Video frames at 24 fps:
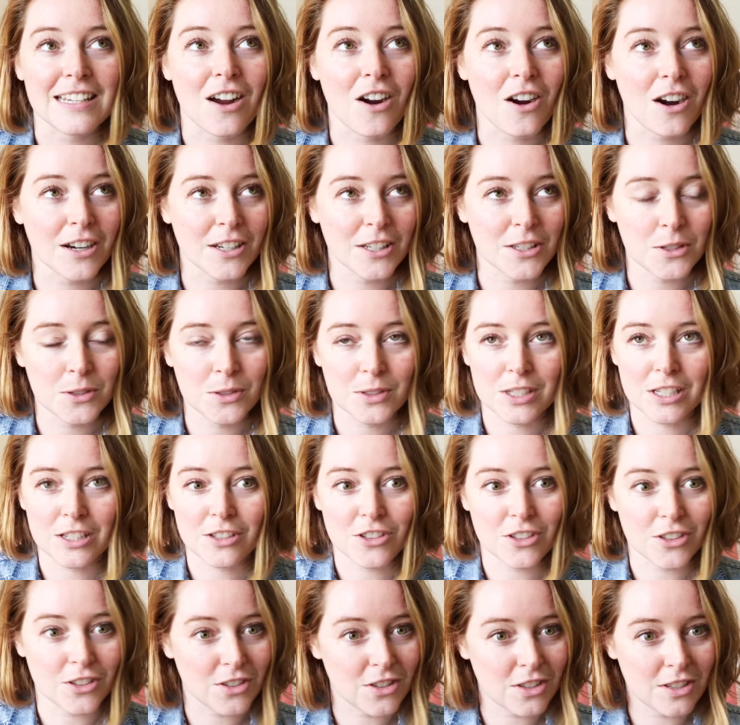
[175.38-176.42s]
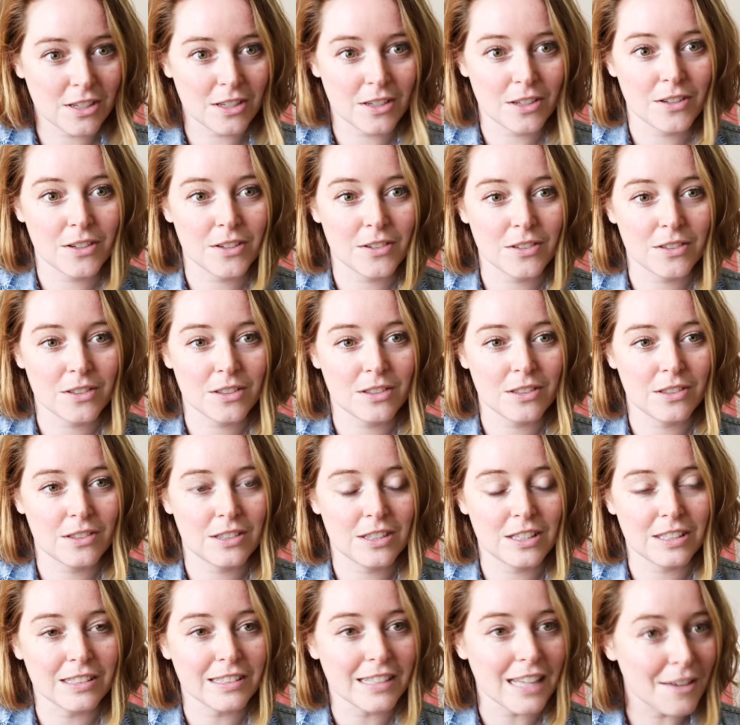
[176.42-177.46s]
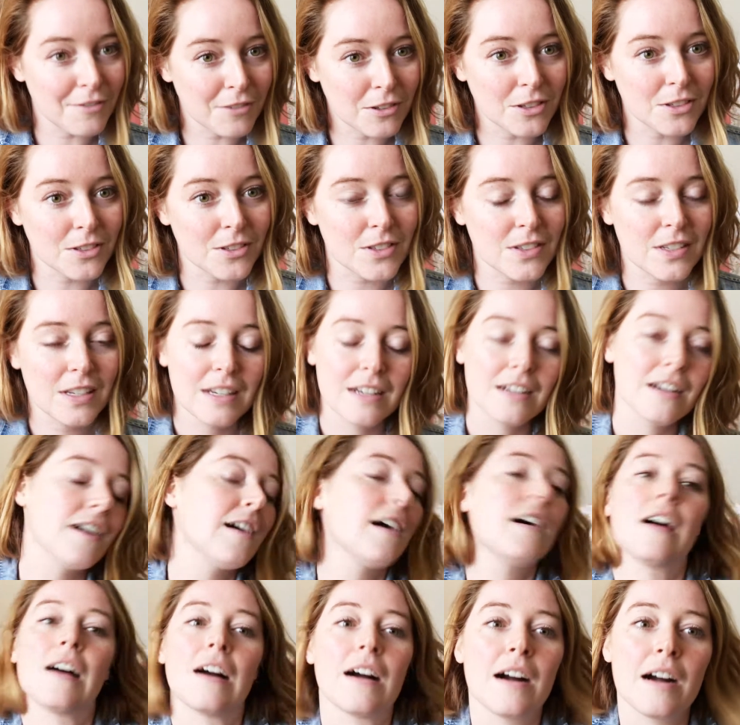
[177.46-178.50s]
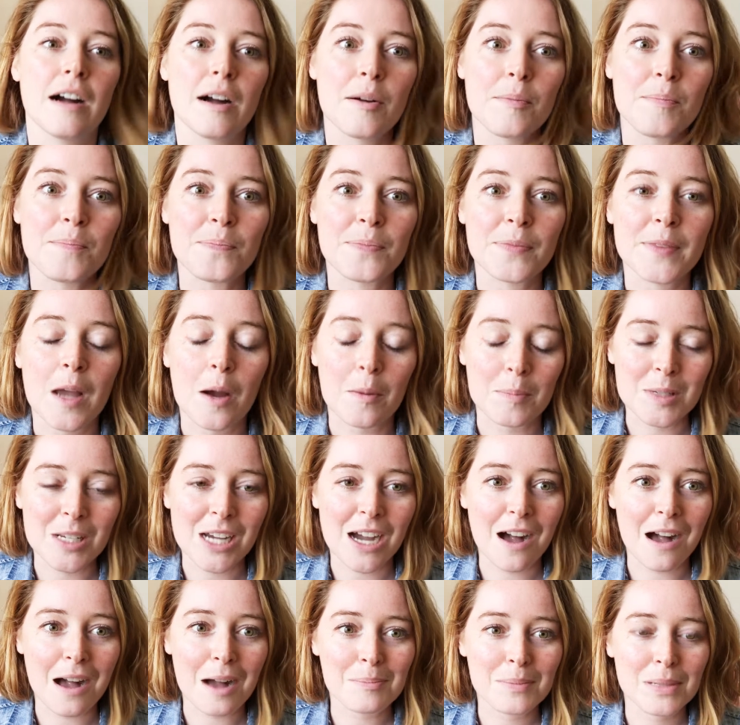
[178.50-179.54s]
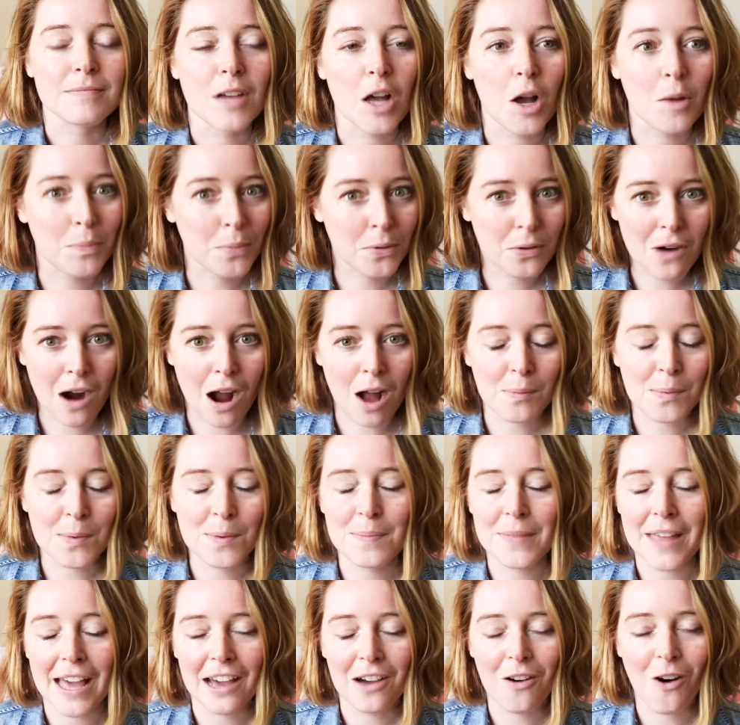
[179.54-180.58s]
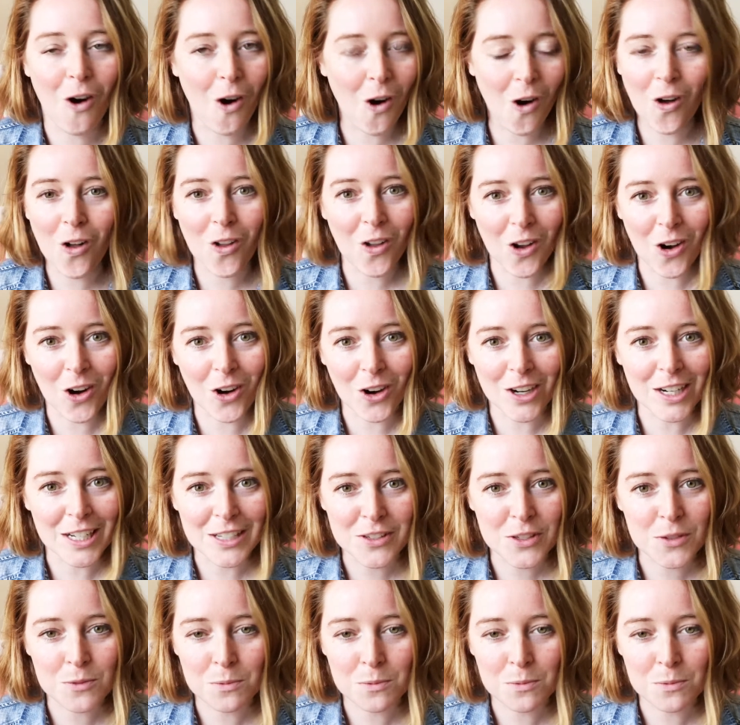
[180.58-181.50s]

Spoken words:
are using just the levels up top. A problem that all artists